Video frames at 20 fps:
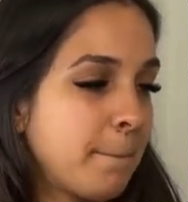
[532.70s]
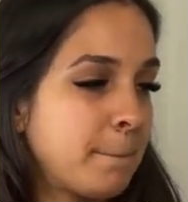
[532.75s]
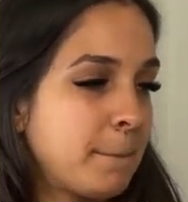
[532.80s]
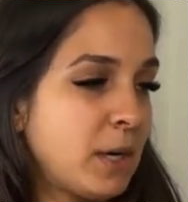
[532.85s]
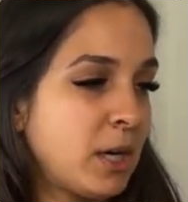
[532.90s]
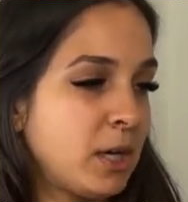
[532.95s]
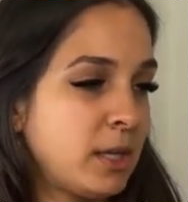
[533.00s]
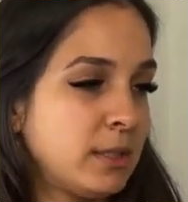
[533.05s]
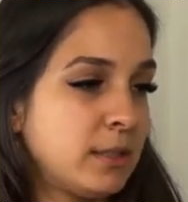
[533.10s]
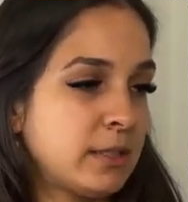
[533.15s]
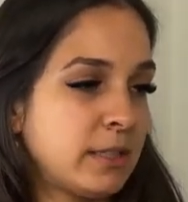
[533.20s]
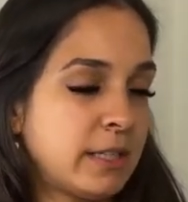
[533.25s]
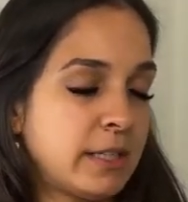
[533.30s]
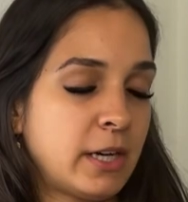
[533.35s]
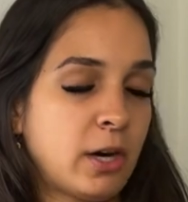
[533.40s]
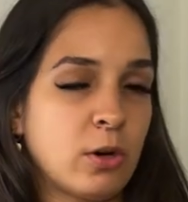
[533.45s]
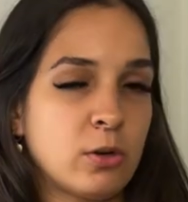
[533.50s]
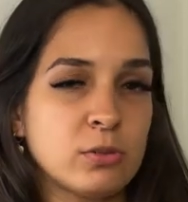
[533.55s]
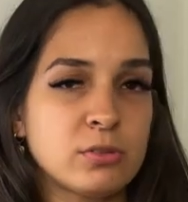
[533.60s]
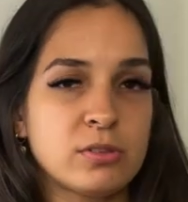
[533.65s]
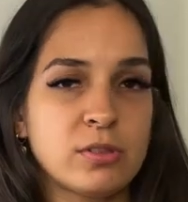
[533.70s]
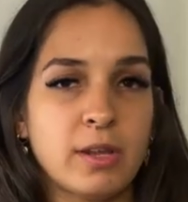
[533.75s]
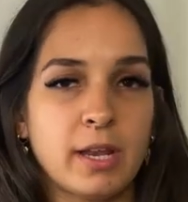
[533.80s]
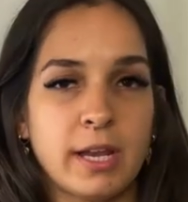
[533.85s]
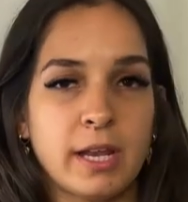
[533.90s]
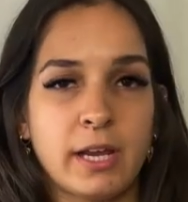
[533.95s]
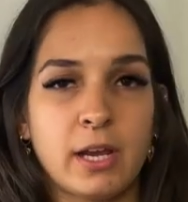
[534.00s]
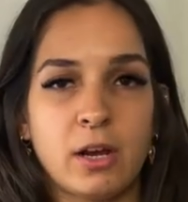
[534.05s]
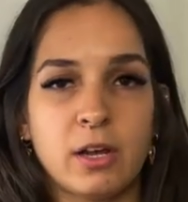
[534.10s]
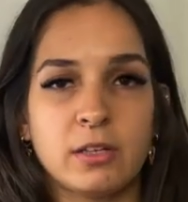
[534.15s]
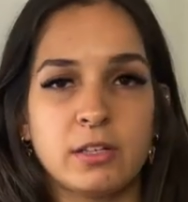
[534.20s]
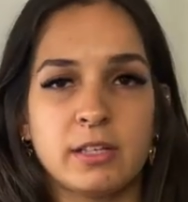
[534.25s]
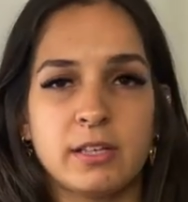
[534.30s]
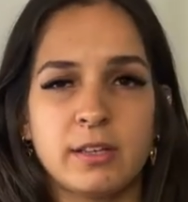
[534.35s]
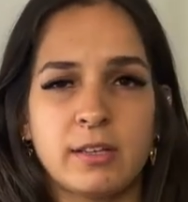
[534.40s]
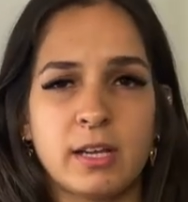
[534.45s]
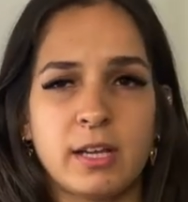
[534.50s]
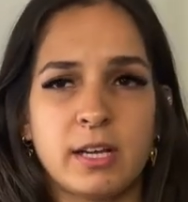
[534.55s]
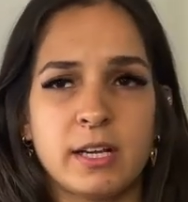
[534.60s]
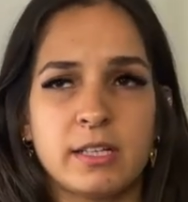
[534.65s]
But there are also like other
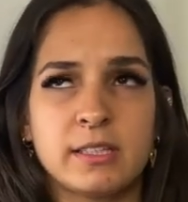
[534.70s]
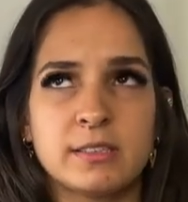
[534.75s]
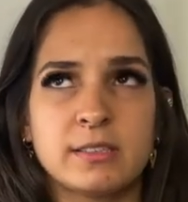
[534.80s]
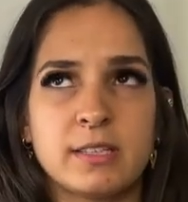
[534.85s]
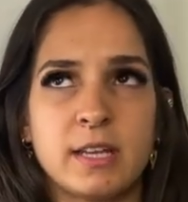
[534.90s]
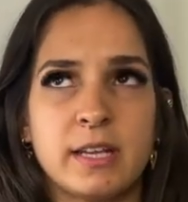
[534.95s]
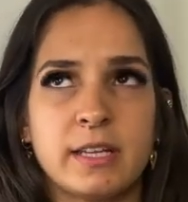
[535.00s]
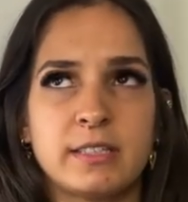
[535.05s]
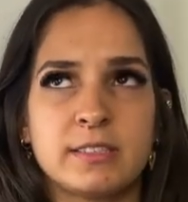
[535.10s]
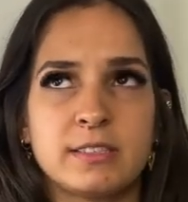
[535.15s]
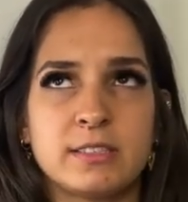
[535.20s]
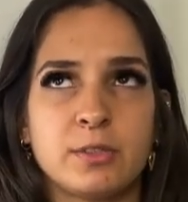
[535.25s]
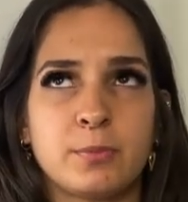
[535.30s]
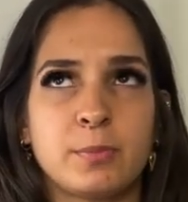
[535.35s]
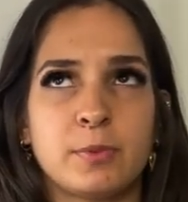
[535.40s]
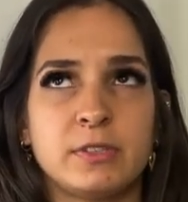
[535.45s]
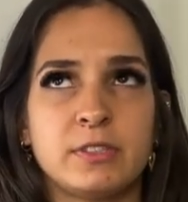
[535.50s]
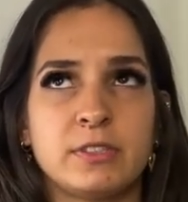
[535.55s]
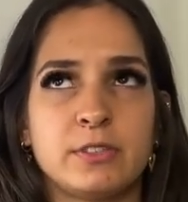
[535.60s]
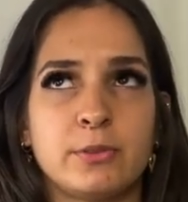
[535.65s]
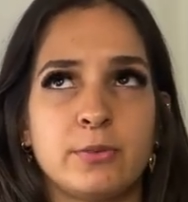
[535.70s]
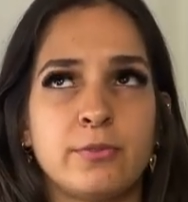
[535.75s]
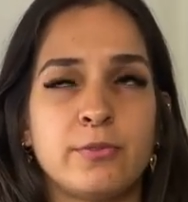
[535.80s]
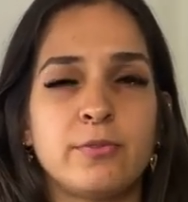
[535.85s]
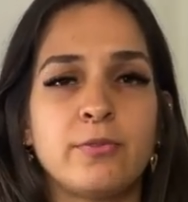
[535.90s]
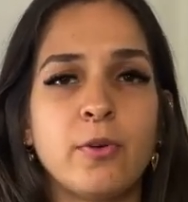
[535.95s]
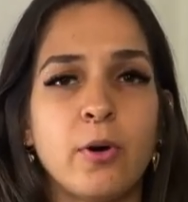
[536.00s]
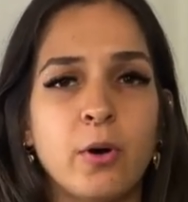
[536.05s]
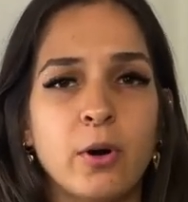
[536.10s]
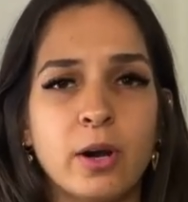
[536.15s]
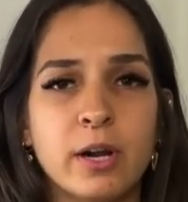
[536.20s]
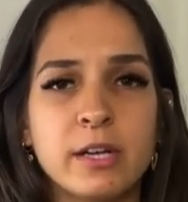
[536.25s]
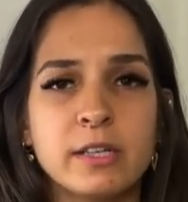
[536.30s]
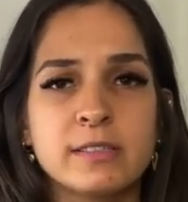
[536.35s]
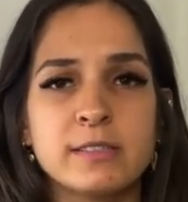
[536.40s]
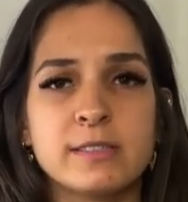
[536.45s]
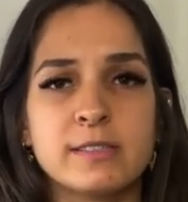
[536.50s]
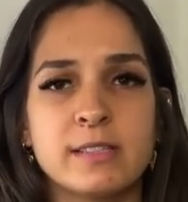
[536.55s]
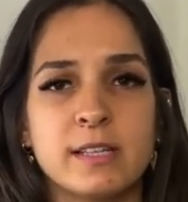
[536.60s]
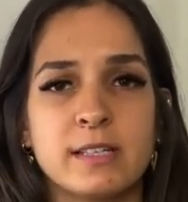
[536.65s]
thickness like
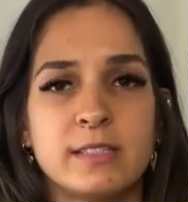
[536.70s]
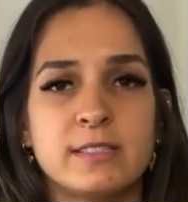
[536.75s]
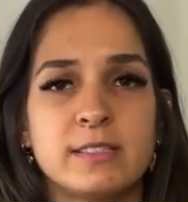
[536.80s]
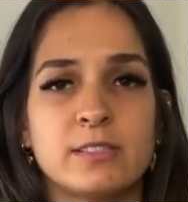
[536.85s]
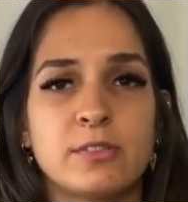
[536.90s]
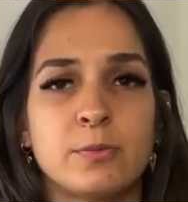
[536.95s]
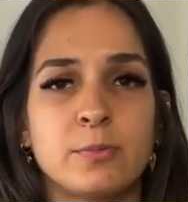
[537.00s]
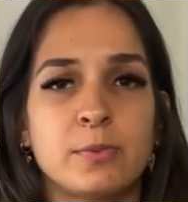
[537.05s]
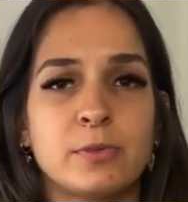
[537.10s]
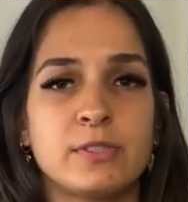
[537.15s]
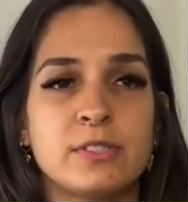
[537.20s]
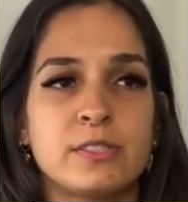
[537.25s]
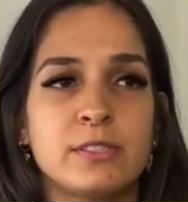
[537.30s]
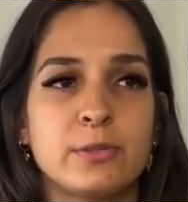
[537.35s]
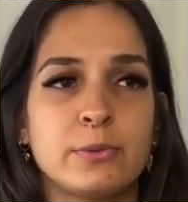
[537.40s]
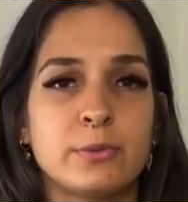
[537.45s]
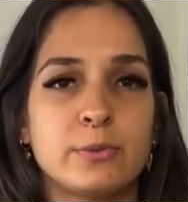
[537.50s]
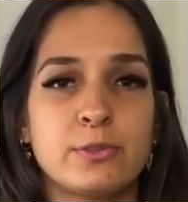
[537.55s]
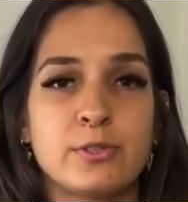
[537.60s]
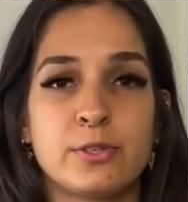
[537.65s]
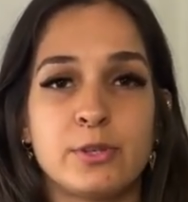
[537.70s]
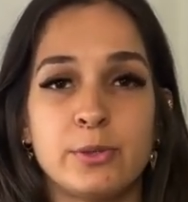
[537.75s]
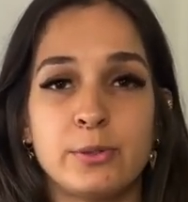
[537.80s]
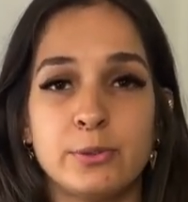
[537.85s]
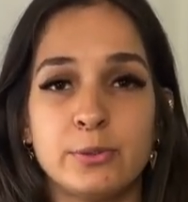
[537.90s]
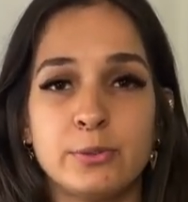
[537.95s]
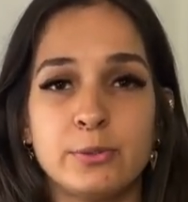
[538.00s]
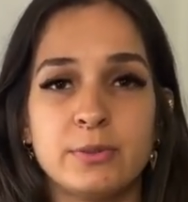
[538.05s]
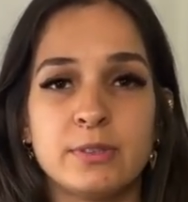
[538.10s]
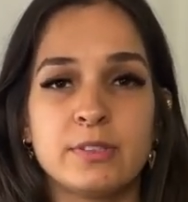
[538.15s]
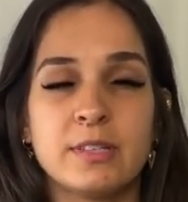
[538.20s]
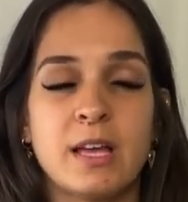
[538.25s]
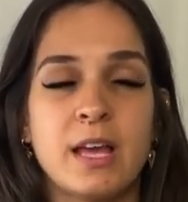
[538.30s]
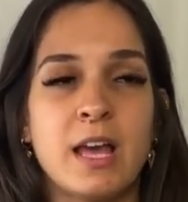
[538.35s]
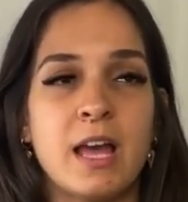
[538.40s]
0.04s and 0.02s.